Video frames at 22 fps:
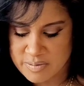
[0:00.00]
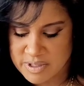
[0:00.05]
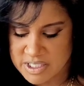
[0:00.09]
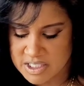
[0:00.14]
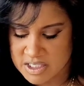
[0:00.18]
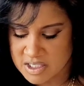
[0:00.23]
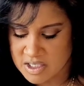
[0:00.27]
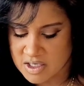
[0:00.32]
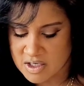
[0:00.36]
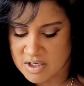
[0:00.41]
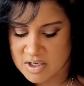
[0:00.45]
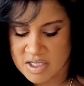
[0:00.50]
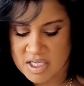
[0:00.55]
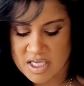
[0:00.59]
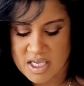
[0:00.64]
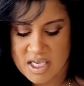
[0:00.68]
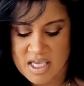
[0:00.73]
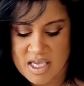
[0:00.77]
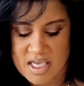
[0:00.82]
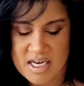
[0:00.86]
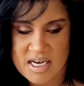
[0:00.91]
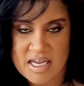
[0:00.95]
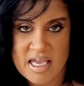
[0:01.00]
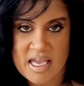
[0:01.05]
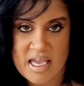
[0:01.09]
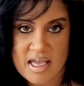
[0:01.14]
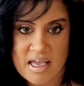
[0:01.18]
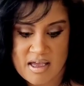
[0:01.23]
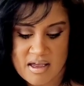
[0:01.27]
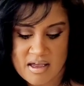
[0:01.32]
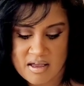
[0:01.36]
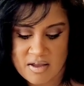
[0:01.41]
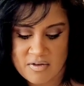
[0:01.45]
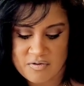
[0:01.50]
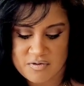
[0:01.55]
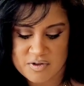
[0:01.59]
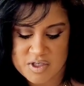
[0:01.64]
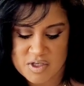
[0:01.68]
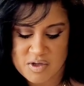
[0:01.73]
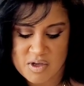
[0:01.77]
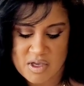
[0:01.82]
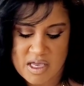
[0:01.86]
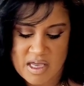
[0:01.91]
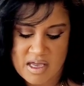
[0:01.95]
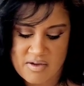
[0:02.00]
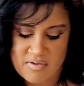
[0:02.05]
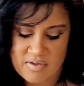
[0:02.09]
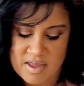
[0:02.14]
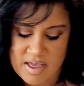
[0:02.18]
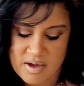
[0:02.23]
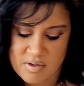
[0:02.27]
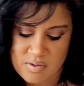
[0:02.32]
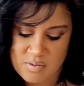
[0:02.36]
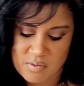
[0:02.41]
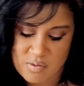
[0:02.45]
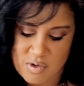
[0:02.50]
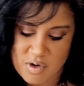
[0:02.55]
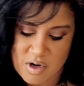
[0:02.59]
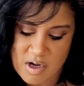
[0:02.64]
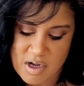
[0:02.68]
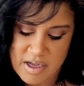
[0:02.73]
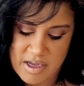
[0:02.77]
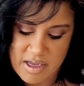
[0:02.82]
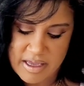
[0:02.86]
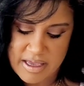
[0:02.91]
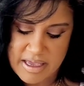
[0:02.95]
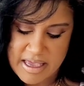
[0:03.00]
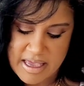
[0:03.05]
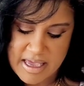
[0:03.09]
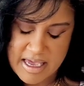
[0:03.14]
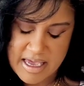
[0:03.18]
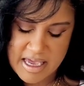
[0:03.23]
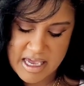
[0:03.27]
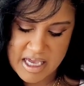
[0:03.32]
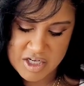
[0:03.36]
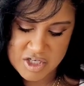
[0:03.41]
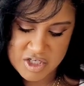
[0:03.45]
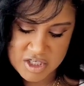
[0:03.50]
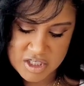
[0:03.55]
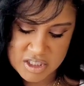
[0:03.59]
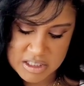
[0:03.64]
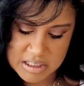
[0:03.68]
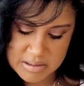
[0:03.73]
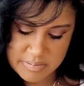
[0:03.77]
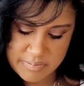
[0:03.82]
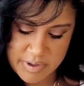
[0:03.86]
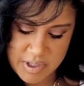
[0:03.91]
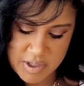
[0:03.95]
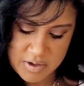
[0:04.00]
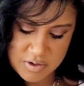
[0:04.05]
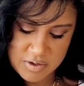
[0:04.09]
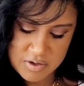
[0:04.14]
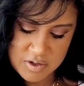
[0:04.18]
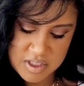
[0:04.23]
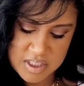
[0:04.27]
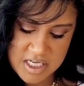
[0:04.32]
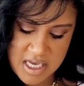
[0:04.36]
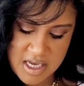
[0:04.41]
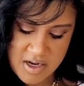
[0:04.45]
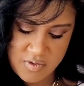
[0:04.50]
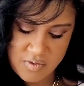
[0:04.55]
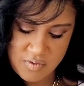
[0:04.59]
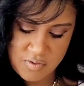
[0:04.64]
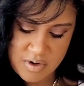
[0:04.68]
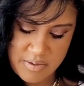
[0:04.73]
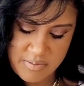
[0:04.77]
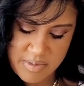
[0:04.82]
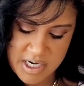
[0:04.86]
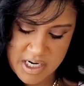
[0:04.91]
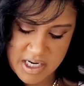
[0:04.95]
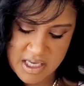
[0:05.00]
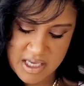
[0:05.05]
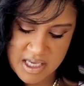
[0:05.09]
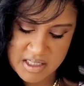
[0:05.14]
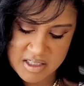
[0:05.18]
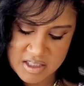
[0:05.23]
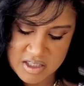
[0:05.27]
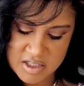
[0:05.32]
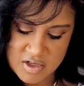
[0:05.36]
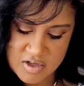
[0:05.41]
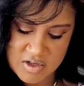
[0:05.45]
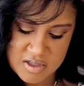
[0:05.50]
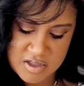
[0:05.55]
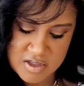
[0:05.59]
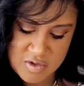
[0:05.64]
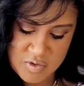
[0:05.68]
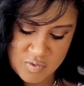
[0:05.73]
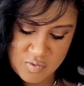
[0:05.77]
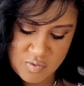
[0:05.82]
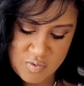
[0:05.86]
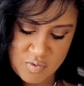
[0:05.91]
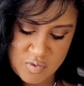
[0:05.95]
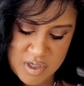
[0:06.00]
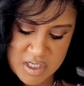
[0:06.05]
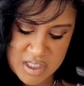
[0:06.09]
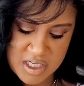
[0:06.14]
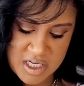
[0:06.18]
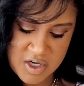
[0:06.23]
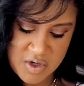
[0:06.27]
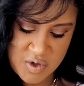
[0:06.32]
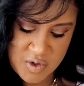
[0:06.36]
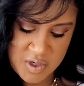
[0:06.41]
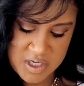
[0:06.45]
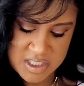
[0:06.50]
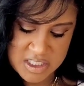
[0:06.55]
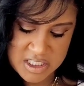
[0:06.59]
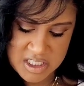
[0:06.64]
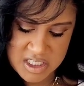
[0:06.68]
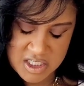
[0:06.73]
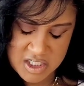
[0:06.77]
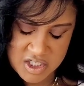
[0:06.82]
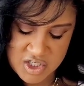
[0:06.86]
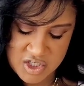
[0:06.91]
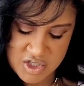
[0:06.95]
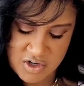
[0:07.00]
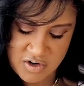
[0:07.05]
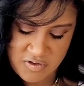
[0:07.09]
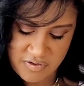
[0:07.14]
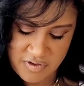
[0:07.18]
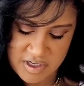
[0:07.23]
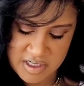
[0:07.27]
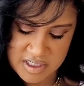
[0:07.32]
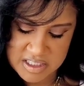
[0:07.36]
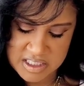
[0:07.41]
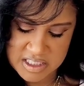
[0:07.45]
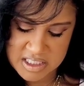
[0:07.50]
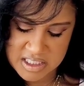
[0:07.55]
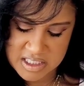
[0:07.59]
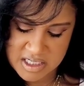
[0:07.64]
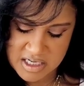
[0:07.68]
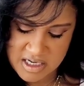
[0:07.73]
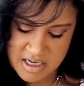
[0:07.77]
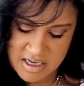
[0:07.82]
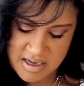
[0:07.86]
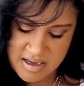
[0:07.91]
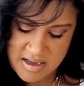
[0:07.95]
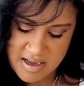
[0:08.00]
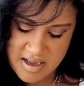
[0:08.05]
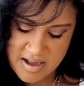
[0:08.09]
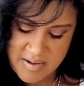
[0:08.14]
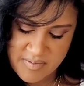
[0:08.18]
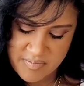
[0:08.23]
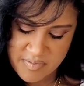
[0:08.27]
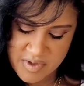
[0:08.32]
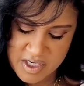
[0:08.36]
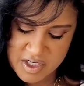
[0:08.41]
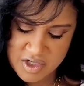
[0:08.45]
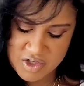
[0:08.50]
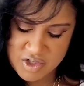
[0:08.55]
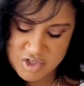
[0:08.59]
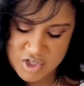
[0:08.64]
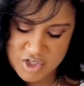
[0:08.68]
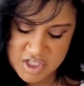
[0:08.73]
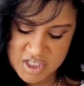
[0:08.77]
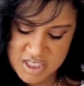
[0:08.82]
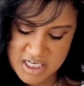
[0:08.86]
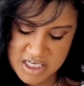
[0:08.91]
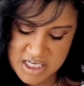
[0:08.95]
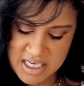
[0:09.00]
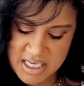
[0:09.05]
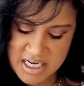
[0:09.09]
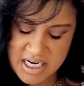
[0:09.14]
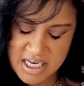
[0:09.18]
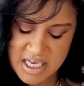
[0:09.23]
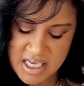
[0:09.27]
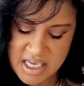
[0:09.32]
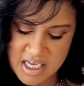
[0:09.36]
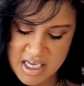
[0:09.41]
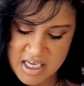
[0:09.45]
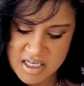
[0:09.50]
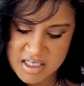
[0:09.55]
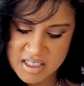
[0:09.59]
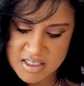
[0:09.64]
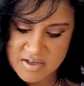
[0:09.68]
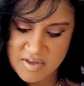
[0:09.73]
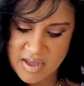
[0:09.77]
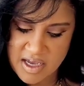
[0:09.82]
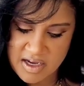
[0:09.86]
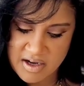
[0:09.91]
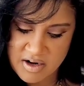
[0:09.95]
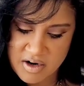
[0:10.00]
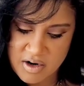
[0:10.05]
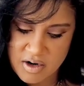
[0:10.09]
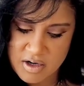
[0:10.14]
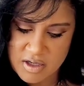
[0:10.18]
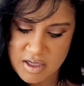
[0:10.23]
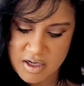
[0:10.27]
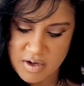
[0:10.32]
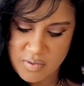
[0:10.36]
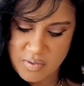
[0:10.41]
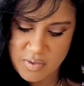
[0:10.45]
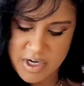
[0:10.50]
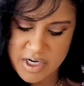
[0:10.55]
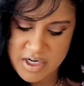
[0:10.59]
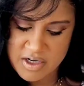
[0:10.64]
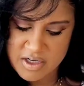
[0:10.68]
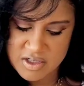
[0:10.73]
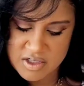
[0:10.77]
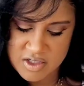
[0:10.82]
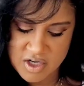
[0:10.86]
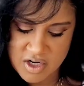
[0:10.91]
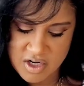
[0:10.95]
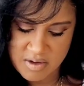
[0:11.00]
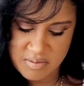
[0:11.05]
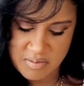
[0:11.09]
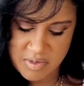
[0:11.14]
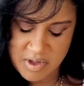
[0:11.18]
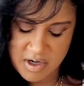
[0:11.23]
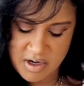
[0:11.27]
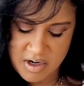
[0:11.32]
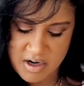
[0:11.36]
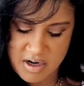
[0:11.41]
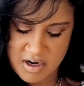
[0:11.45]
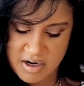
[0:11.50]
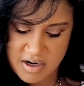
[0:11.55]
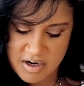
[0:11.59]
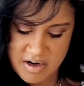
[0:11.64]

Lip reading: piece of garlic in half so you have that raw edge exposed, and rub it against the really crusty surface. And you're just going to get a hint of that garlic right on top there.